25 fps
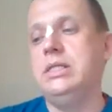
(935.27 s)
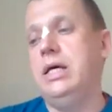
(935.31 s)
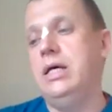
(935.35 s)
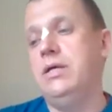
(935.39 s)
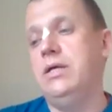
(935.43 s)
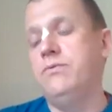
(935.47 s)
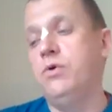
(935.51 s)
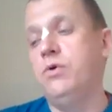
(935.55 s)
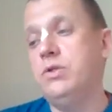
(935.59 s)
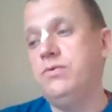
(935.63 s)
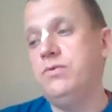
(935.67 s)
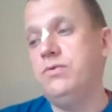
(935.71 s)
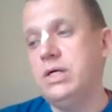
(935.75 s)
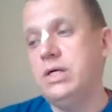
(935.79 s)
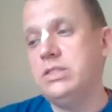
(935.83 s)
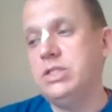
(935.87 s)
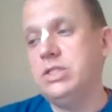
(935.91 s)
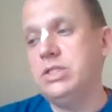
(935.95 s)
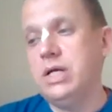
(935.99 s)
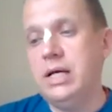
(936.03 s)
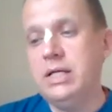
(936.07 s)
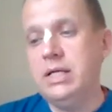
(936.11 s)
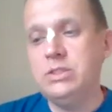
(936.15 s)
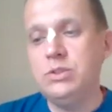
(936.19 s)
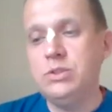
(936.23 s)
And what we are
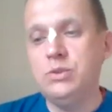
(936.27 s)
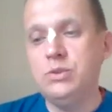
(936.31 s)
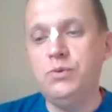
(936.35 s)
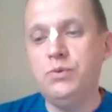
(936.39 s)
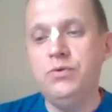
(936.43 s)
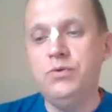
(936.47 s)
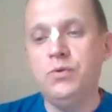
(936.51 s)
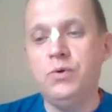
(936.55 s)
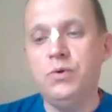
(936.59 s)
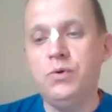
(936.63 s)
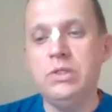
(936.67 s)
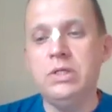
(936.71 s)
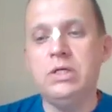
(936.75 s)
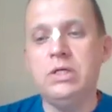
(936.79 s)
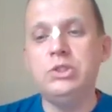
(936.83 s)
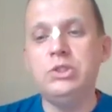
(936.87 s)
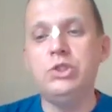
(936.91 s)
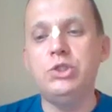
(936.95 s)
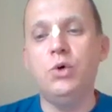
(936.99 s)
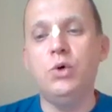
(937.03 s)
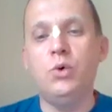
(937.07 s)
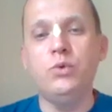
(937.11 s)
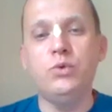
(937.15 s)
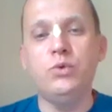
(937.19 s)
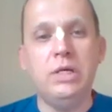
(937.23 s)
trying to do, we want to
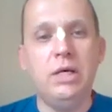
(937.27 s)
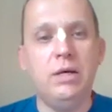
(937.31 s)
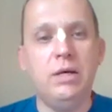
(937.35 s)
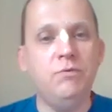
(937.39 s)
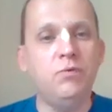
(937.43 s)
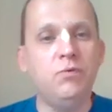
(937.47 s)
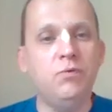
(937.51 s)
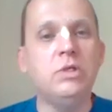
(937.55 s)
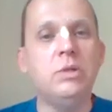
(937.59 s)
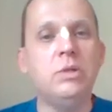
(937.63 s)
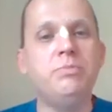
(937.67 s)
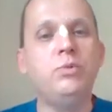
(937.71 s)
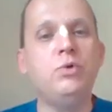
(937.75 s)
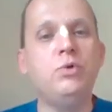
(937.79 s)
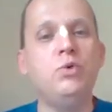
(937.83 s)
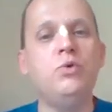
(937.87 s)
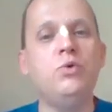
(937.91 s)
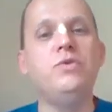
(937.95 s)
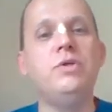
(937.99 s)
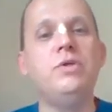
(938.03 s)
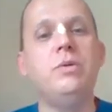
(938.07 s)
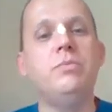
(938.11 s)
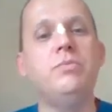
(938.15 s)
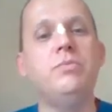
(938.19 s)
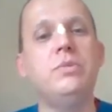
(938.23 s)
show them, we want to
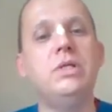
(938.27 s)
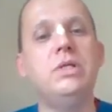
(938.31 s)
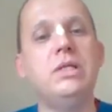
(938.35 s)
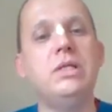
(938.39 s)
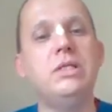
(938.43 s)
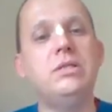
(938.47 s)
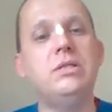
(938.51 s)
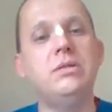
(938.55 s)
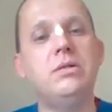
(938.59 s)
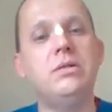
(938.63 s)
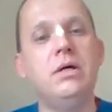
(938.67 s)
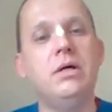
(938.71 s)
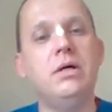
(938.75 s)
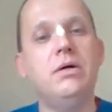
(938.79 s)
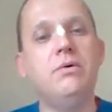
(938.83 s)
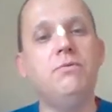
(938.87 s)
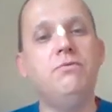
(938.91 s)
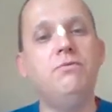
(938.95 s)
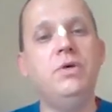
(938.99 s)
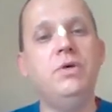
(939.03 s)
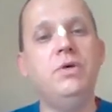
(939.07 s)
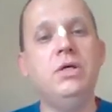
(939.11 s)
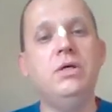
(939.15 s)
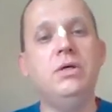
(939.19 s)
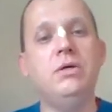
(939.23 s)
prove them that
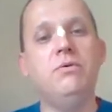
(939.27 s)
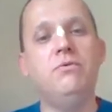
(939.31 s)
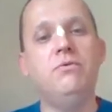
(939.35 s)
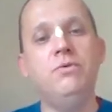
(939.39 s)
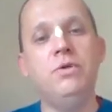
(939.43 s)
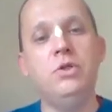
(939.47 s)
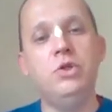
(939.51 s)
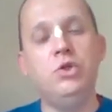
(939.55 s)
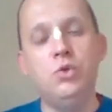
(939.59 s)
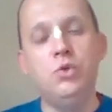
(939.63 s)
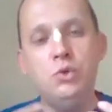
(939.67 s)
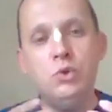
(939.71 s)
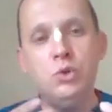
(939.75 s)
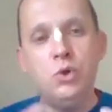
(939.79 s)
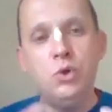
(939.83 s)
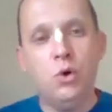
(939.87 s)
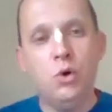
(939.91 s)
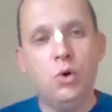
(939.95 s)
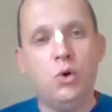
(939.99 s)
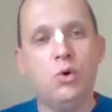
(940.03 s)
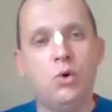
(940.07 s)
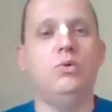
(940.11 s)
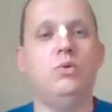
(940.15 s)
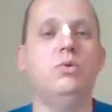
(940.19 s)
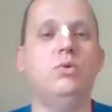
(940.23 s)
we do
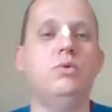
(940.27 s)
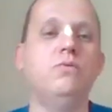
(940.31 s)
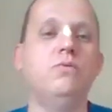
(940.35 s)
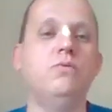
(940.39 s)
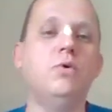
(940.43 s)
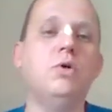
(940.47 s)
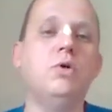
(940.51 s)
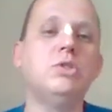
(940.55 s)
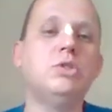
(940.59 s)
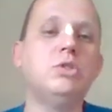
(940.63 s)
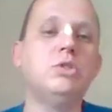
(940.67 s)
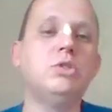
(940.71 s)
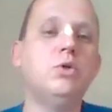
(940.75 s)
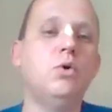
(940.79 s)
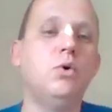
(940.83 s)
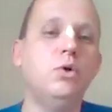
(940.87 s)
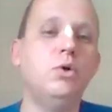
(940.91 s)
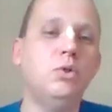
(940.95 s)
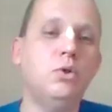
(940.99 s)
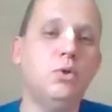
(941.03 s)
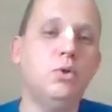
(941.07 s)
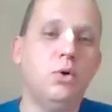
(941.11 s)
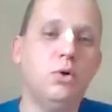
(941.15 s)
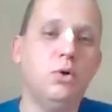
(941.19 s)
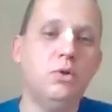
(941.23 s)
know what's
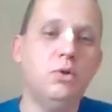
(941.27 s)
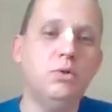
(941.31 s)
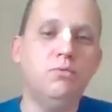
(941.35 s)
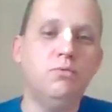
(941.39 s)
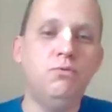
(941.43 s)
going on.